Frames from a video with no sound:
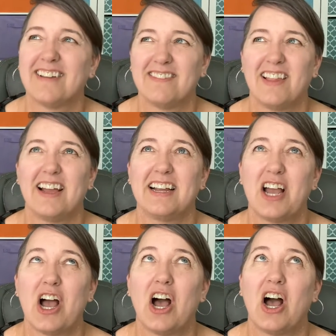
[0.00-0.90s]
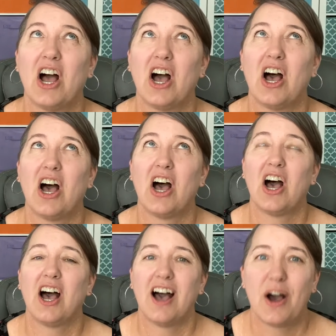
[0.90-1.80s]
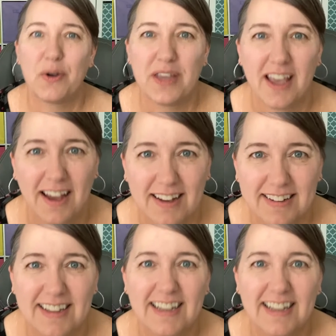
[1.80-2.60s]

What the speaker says: I'm like, "Oh, yeah."